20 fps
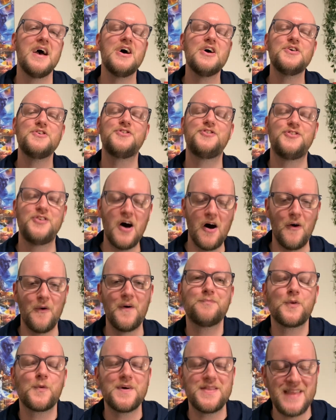So
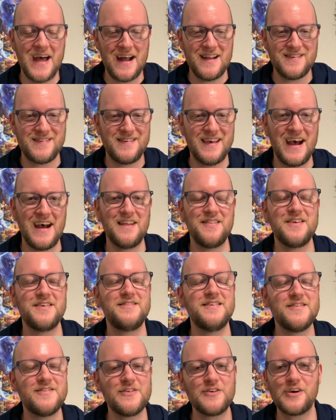with that said, this
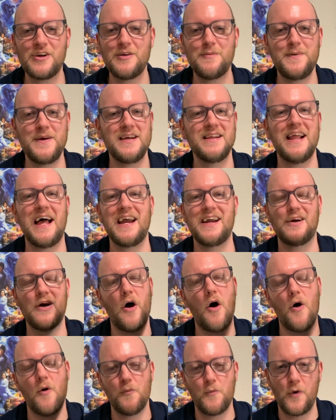isn't going to be like
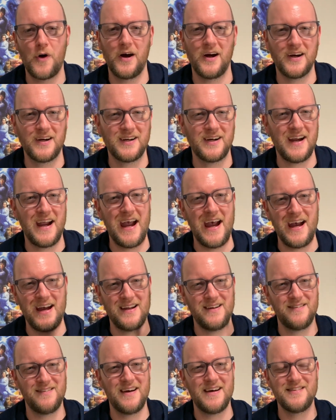homework
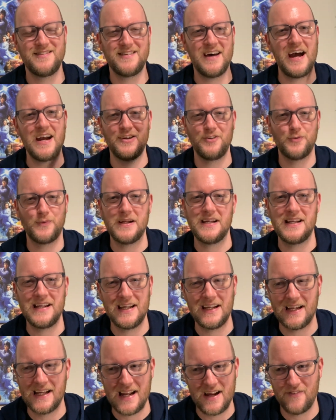and assigned
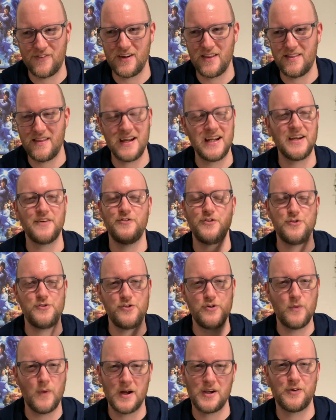reading and everything. If you
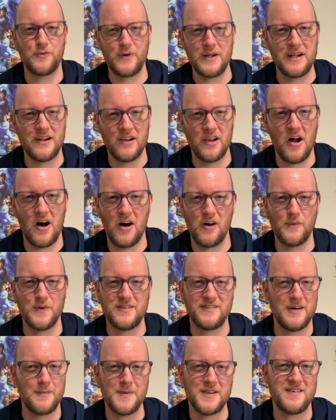do want to read along with
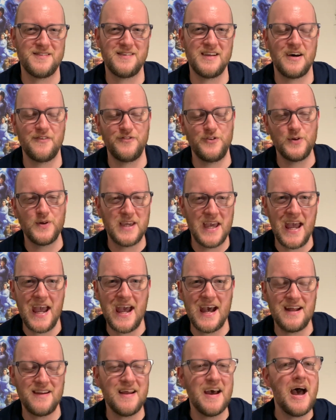some of the stuff, you
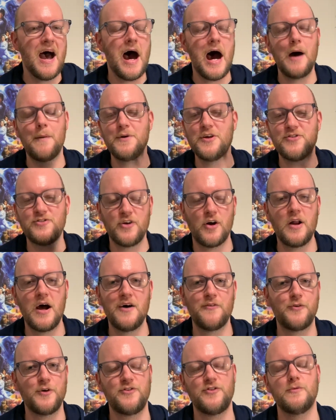can. I'm going to start
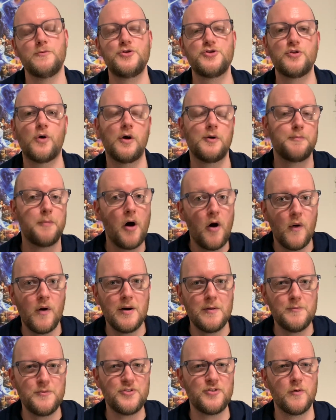off with some short
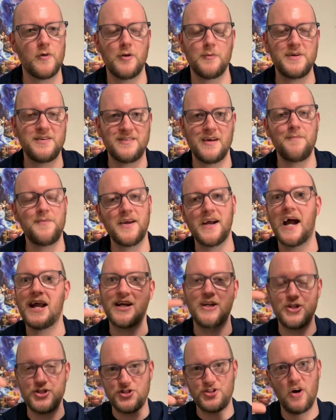poems, so it'll be something I
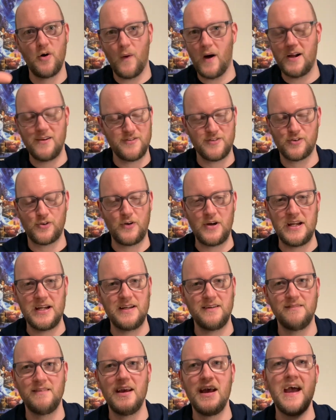can show on
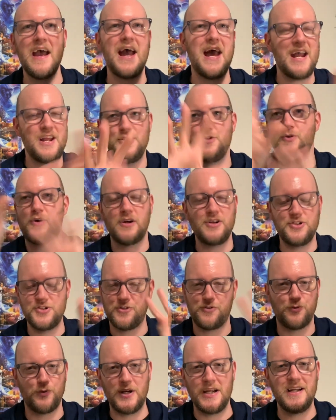screen and you can
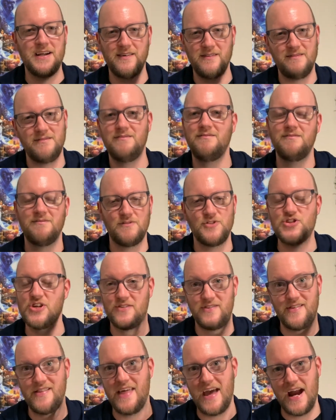just read
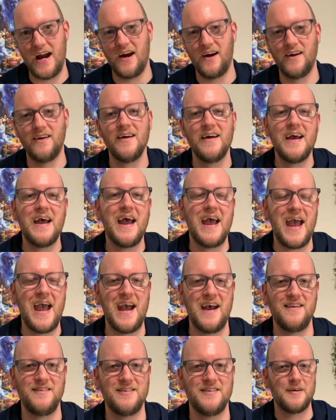just there
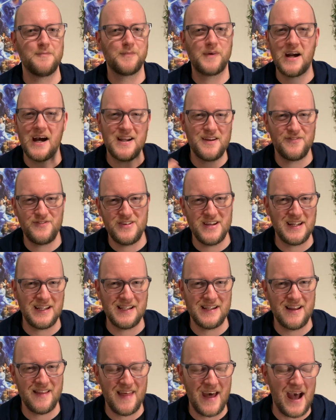and kind of dig
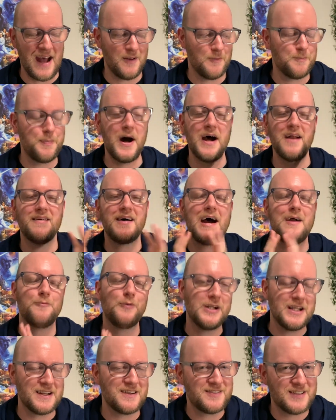into that. But I'm
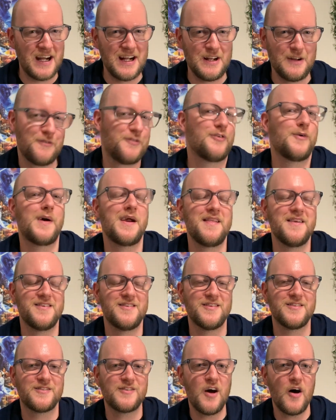really excited for where this
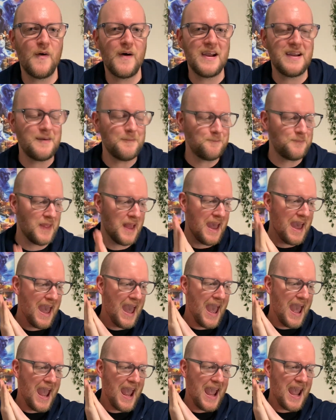is going.
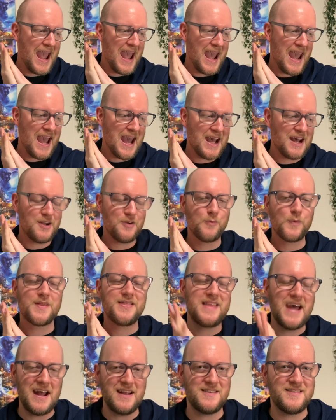And with
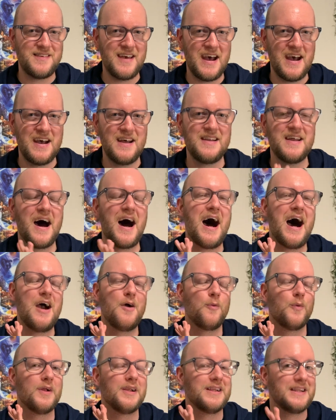that said, I
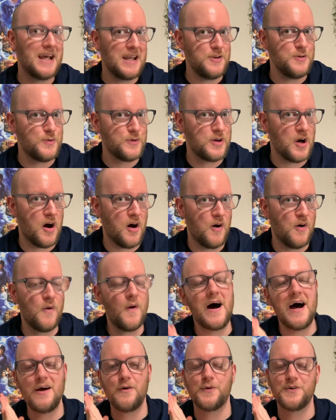will let you go.
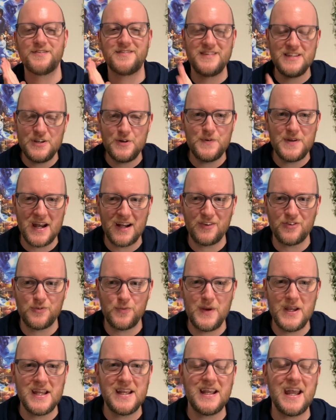I will see you next
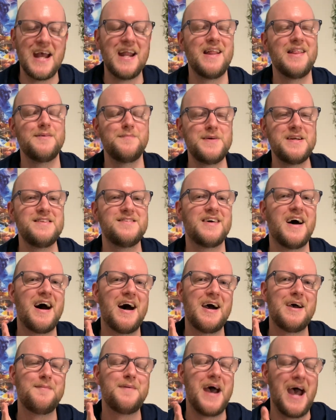week, and in the
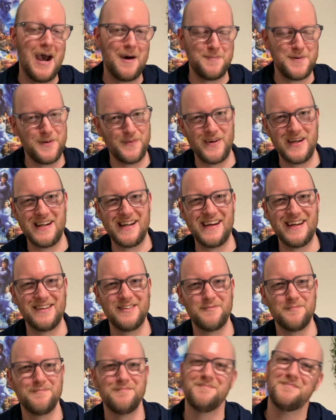meantime, happy reading.
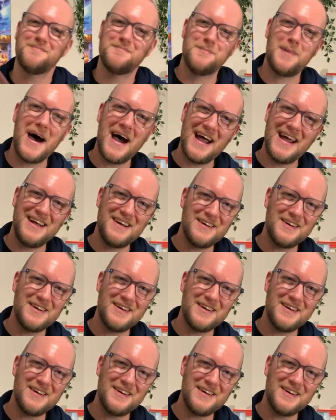Bye.